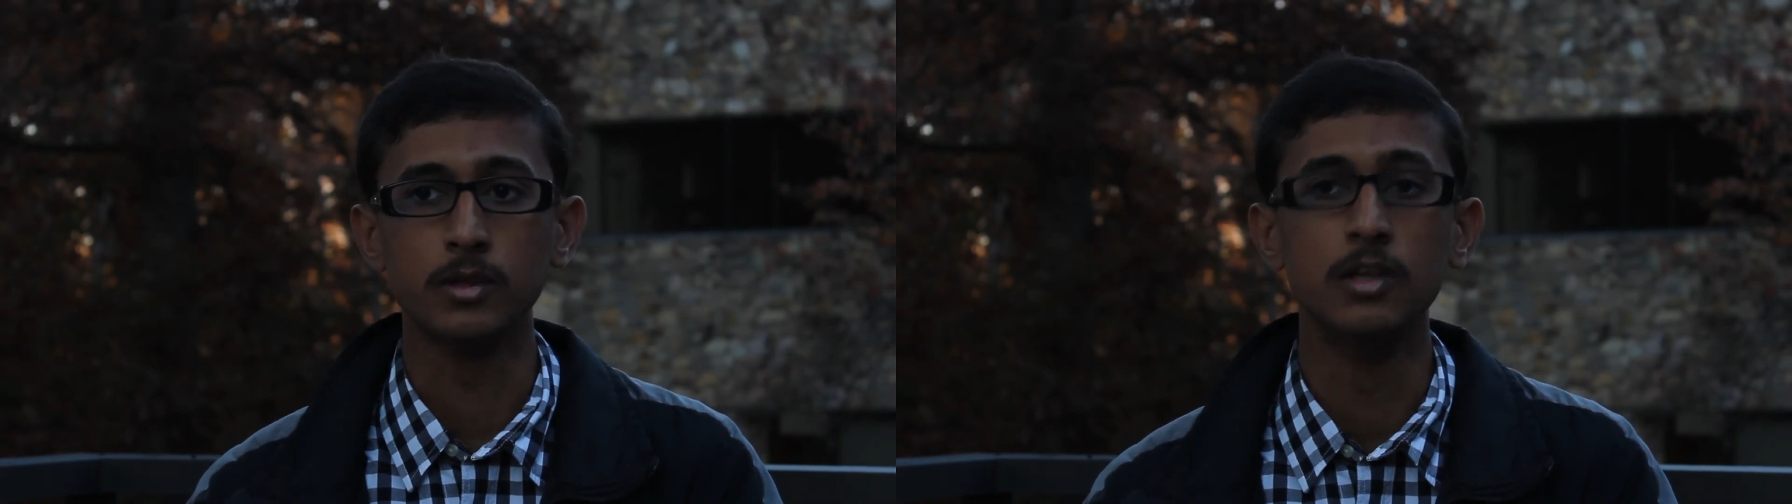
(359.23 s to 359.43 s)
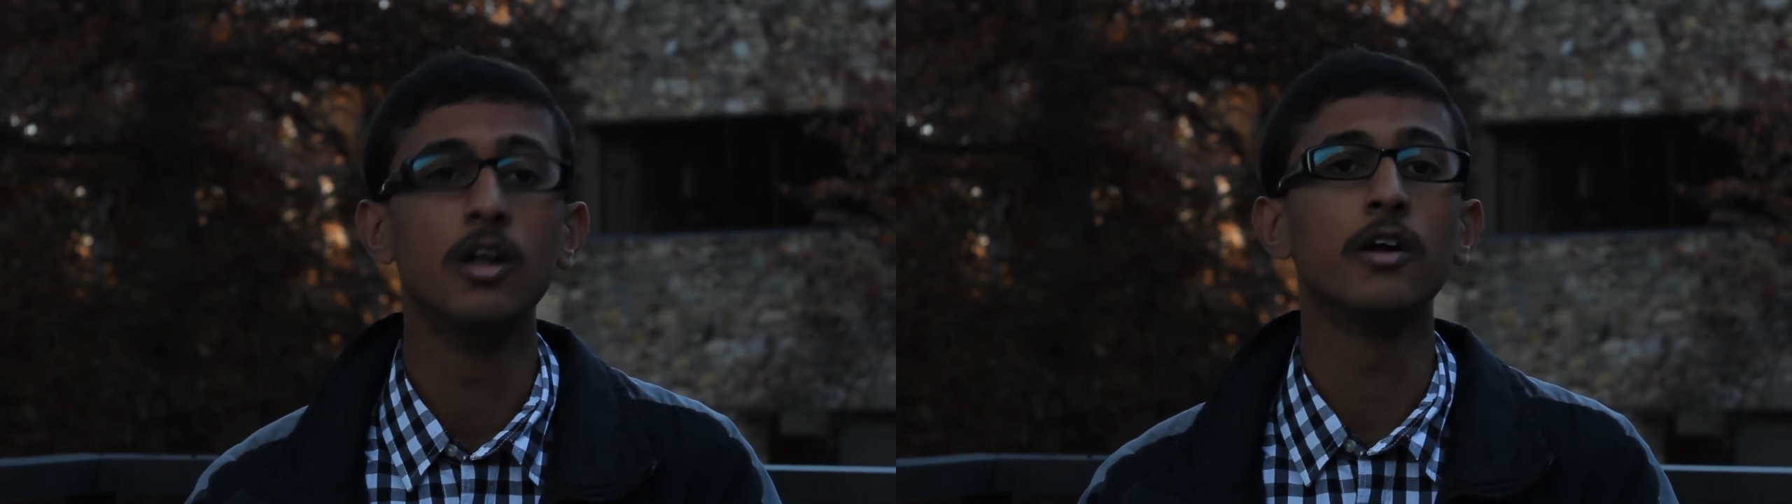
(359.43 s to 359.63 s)

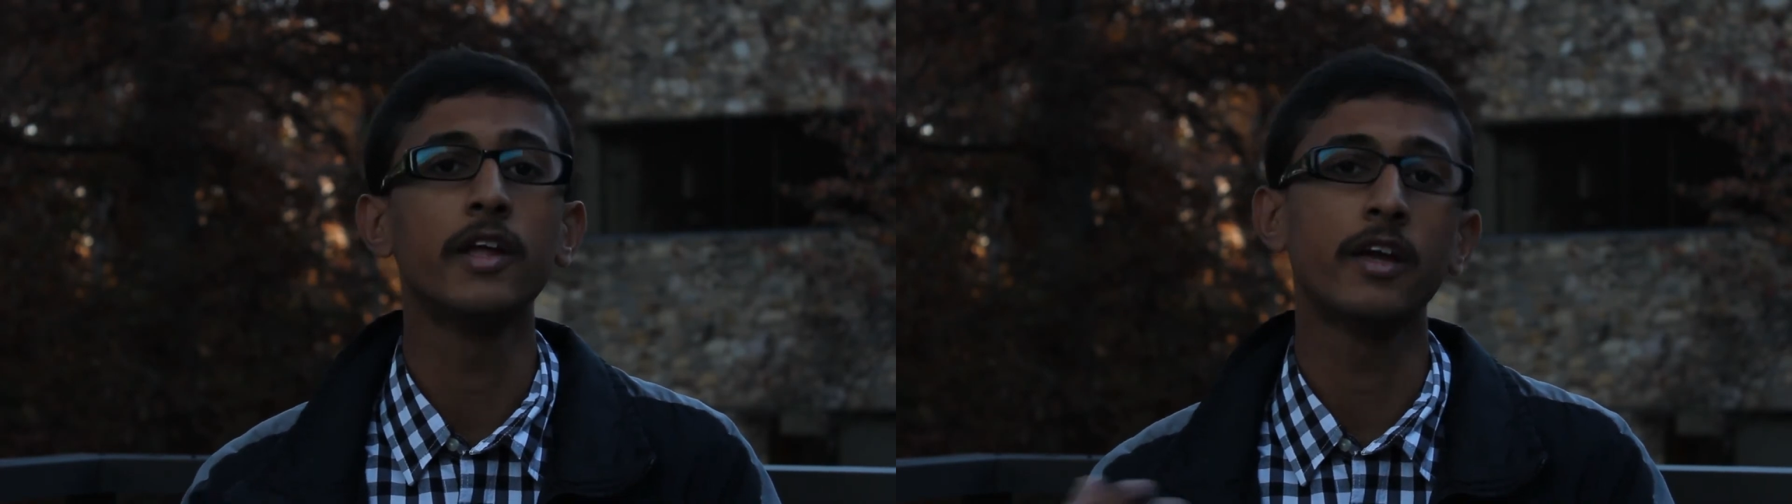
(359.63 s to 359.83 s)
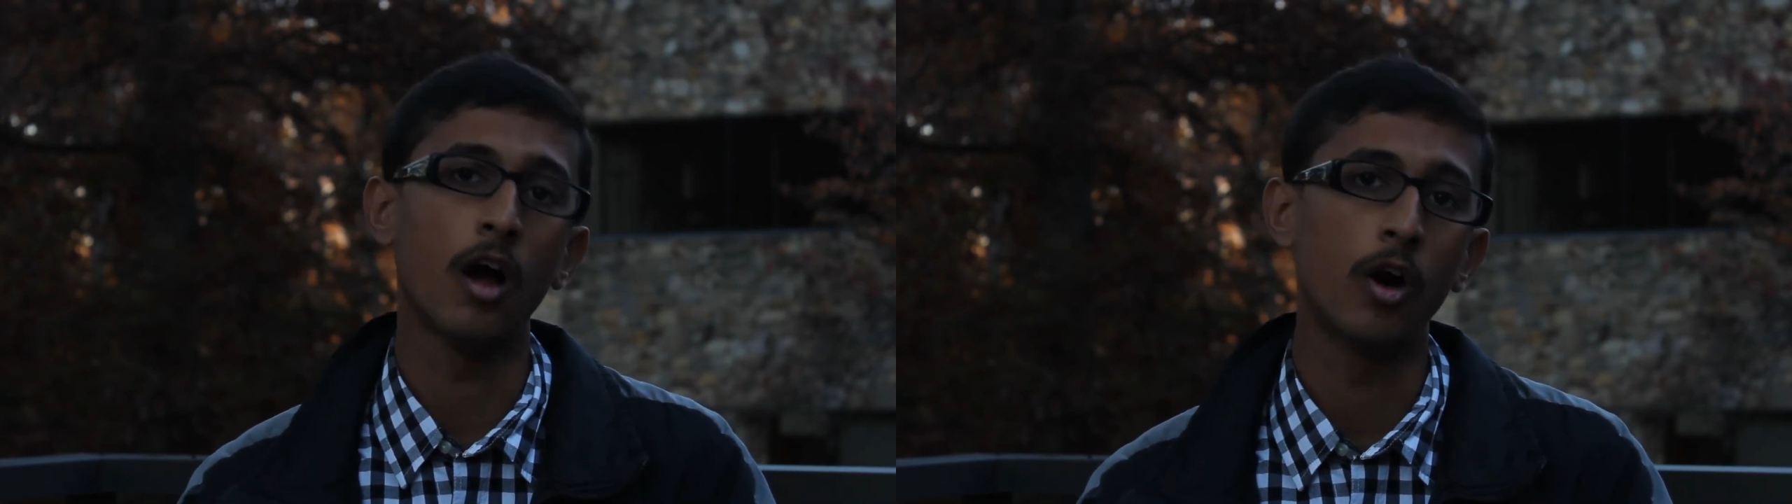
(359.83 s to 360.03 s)

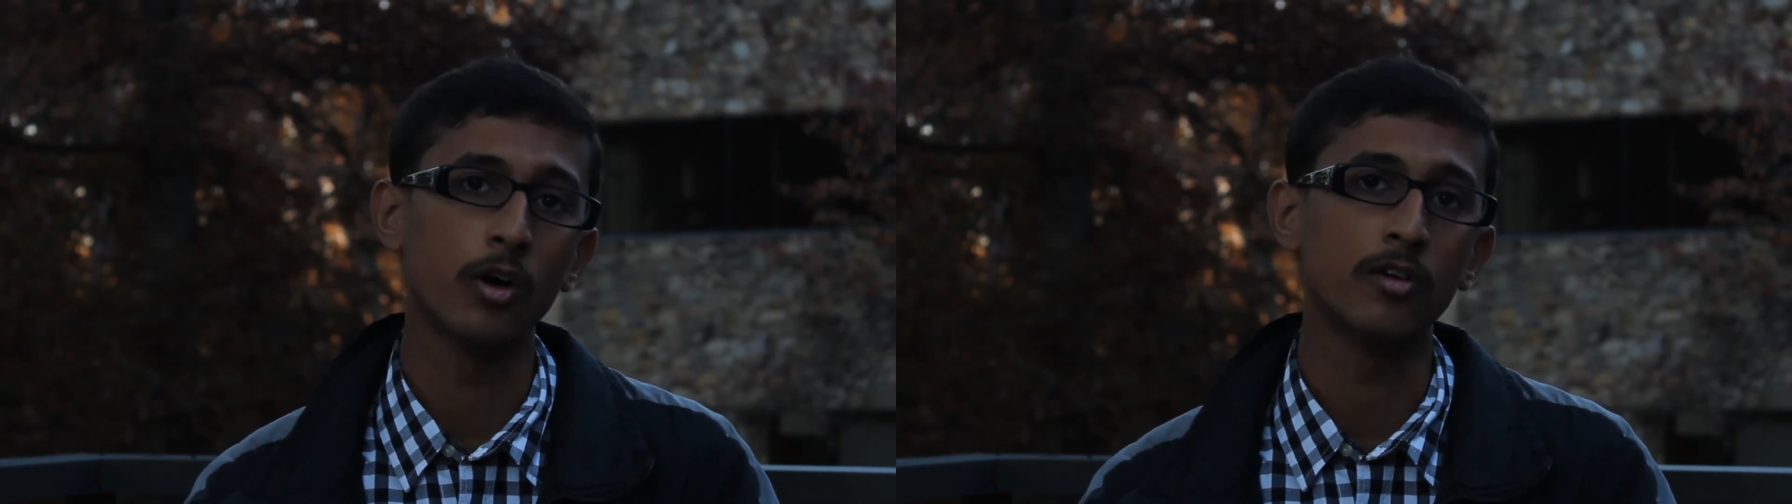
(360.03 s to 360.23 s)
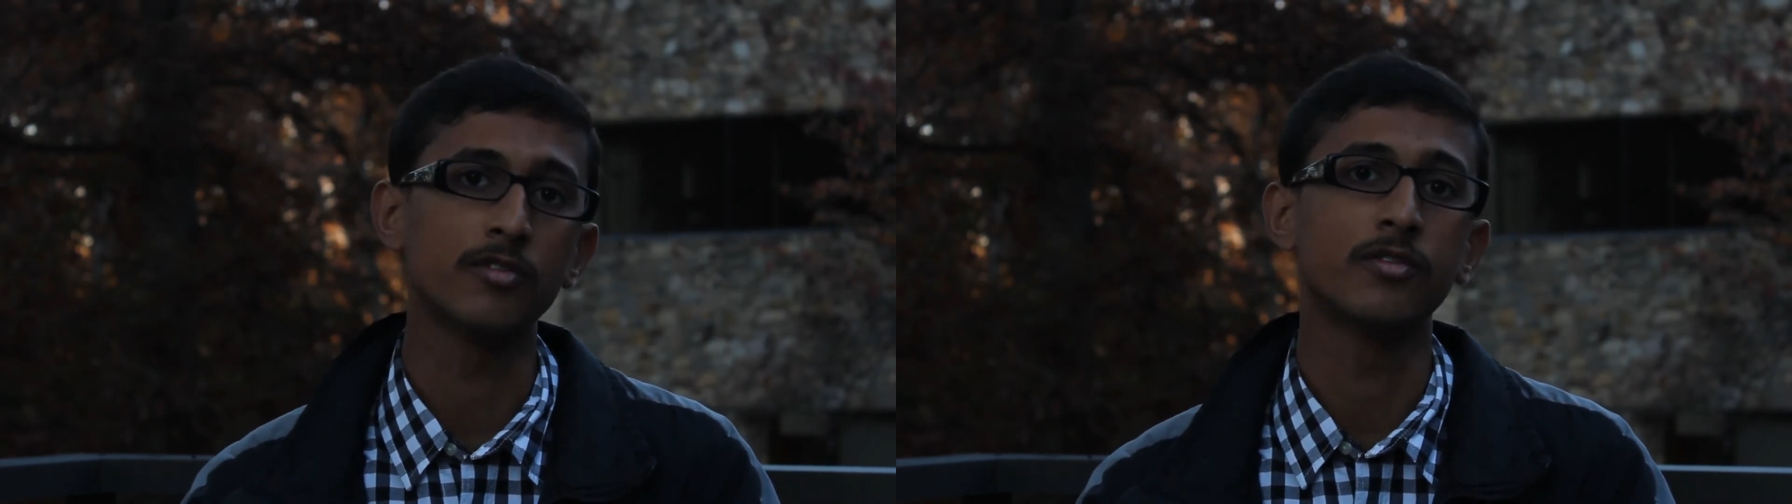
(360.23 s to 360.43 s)
learning
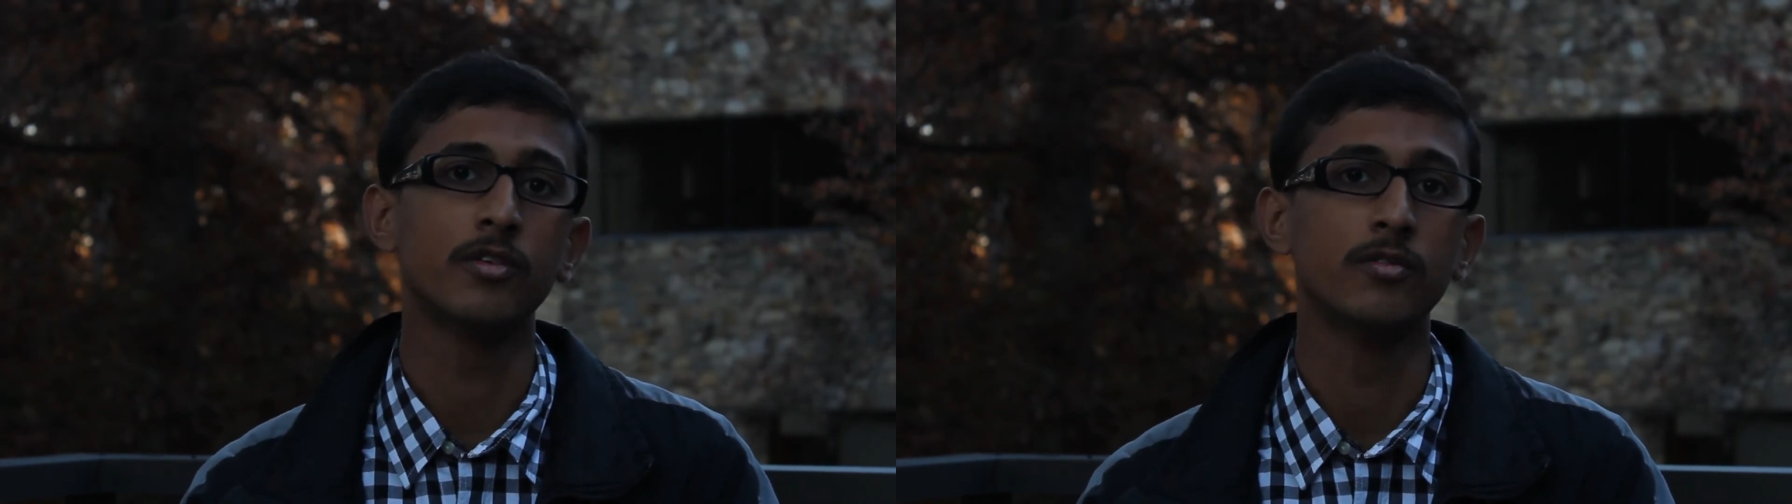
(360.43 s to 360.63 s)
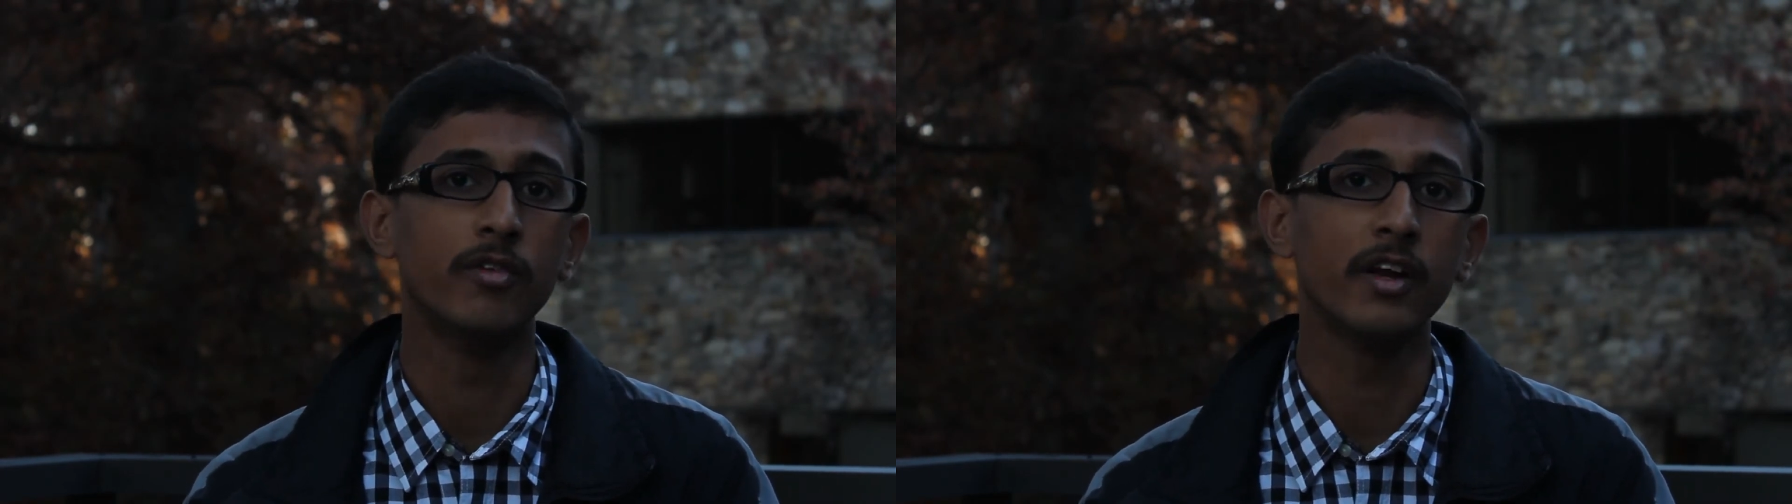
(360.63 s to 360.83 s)
out of
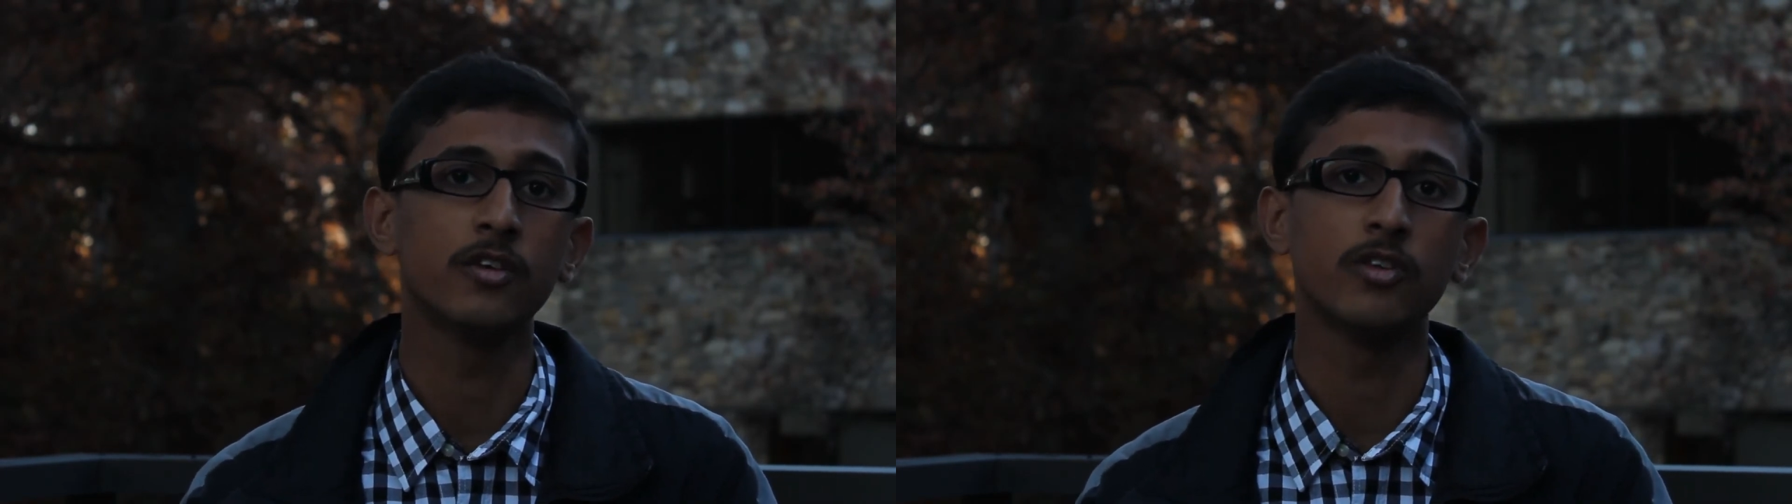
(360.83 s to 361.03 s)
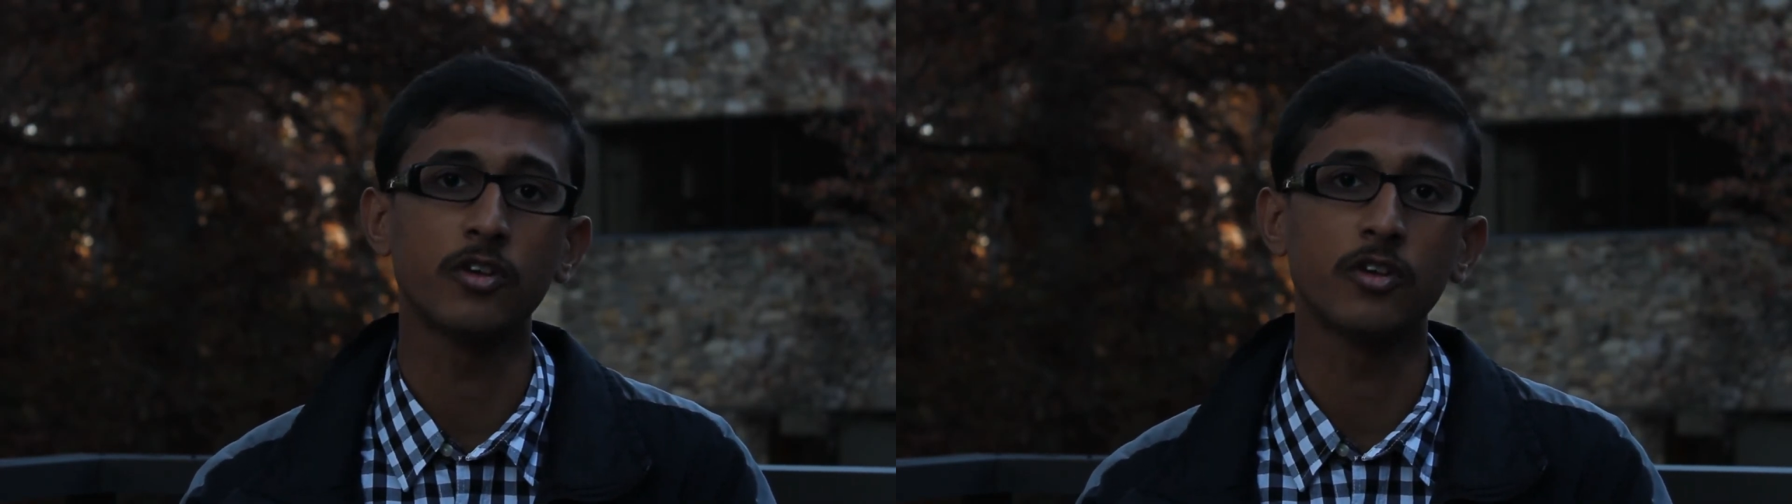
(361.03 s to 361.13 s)
various